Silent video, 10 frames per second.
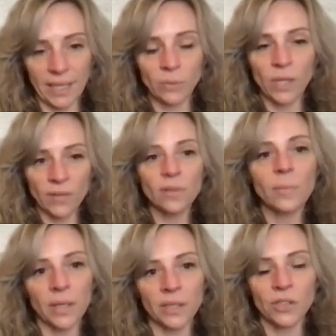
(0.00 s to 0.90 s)
in, whatever
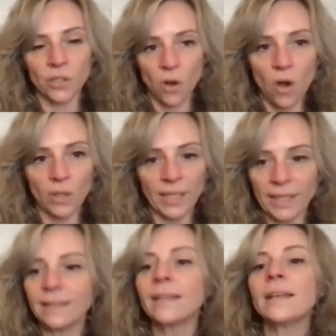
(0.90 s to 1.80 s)
abundance you're calling
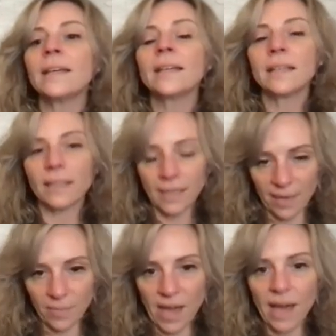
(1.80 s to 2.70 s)
in,
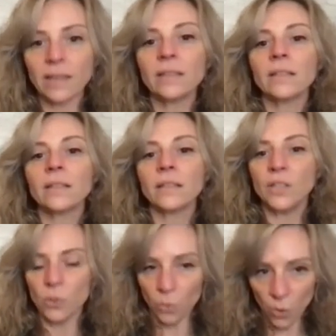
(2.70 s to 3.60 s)
claim that.
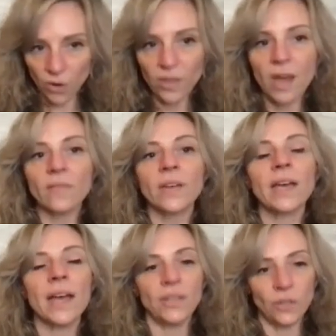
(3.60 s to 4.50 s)
You're worthy of
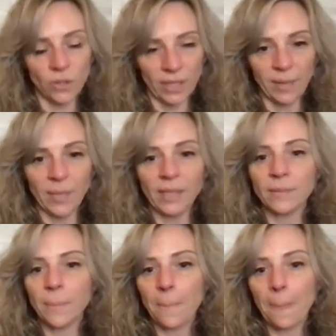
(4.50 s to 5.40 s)
it and you claim it.
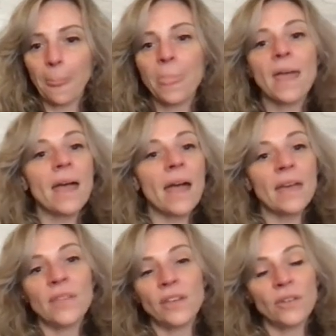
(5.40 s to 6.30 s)

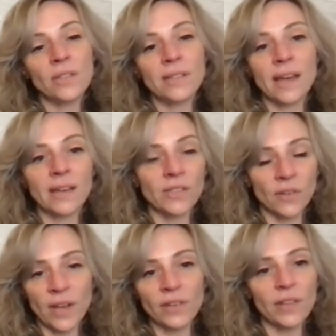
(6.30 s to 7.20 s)
And then you can say, I
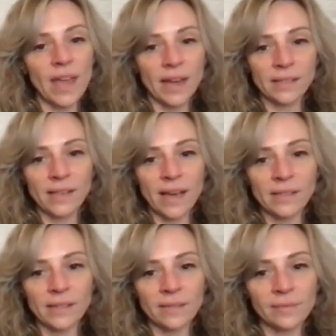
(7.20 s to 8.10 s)
surrender the
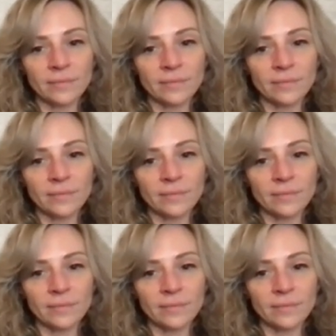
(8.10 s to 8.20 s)
excess